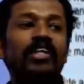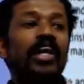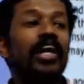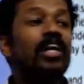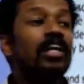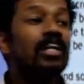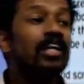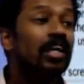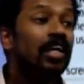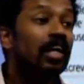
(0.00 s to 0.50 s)

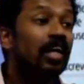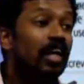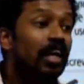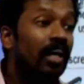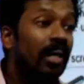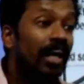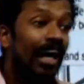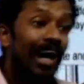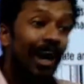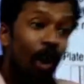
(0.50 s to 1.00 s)
Then
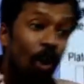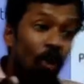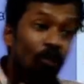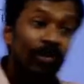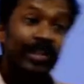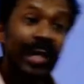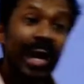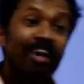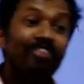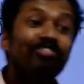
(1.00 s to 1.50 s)
along with
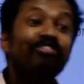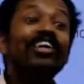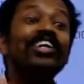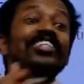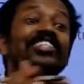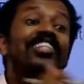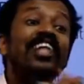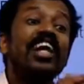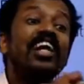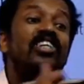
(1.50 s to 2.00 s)
that
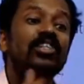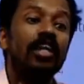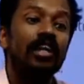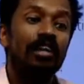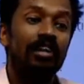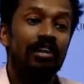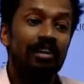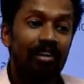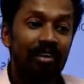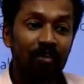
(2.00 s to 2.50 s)
fixation.
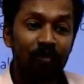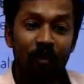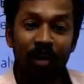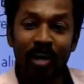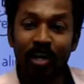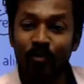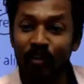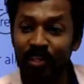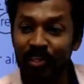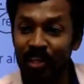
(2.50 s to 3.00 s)
What
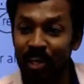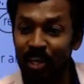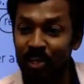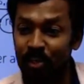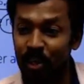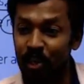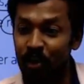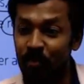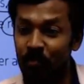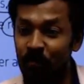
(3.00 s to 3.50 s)
is
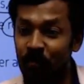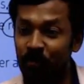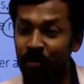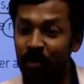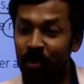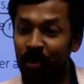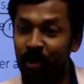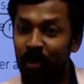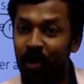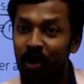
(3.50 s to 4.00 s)
fixation?
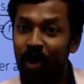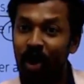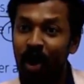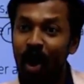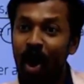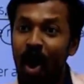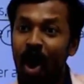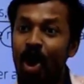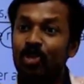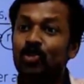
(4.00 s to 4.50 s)

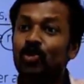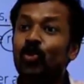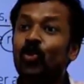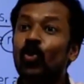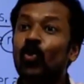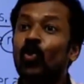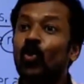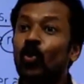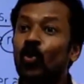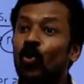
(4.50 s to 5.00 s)

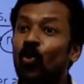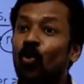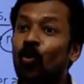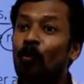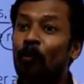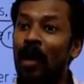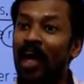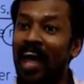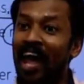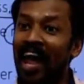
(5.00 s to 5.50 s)
Screw,
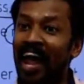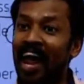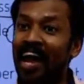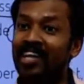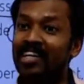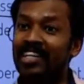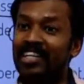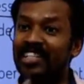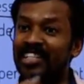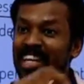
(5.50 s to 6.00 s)
plate,
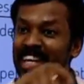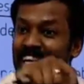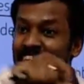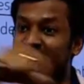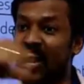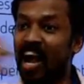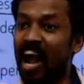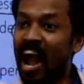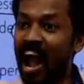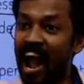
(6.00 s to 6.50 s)
isn't
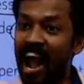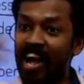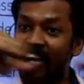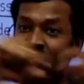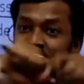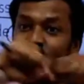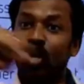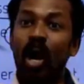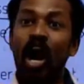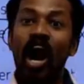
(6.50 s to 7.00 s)
it?
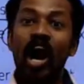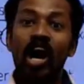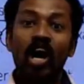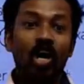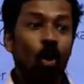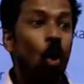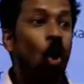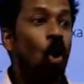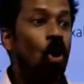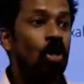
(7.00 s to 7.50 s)
And
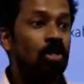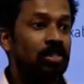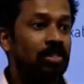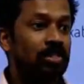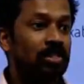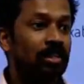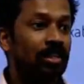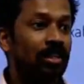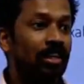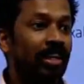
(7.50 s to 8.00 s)
rods.
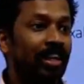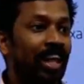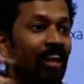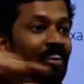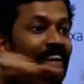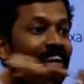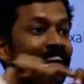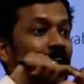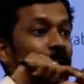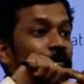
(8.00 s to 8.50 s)
They
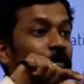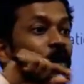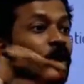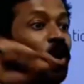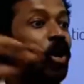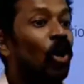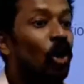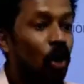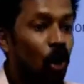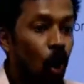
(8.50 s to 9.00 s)
will keep
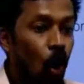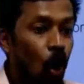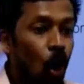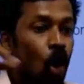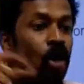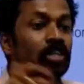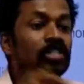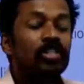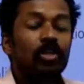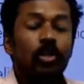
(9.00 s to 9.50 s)

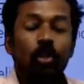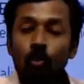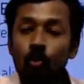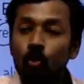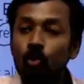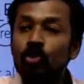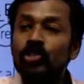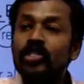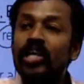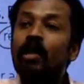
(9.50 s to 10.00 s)
rods,
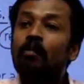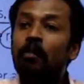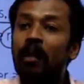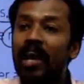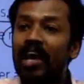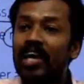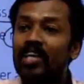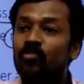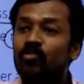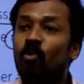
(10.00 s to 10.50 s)
screws, and
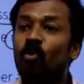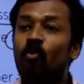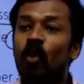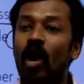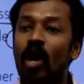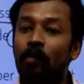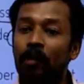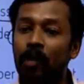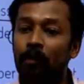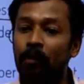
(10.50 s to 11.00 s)
plates for
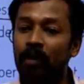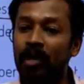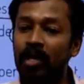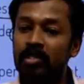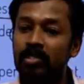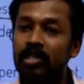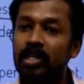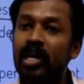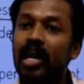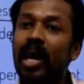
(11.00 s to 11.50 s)
what purpose?
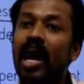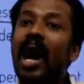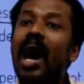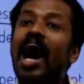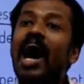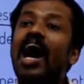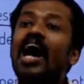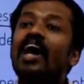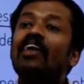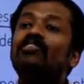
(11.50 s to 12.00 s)

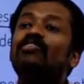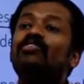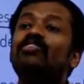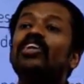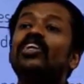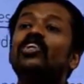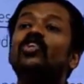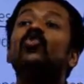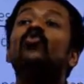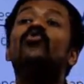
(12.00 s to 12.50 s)

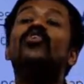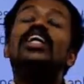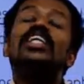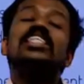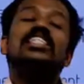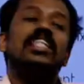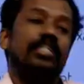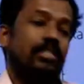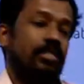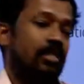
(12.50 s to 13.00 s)
To fix
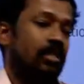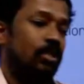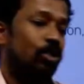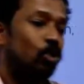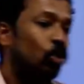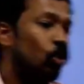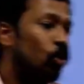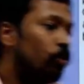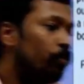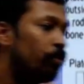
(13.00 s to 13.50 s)
it.
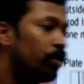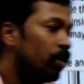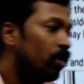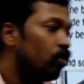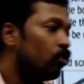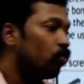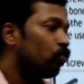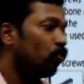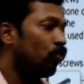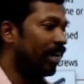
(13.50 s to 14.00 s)
To
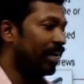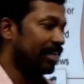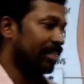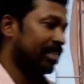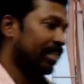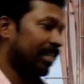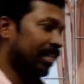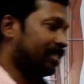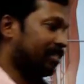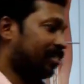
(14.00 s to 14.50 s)
fix
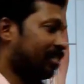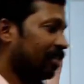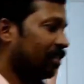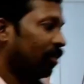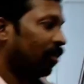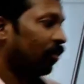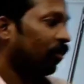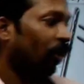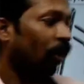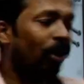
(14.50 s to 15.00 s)
it.
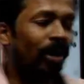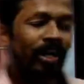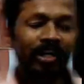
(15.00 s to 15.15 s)
Got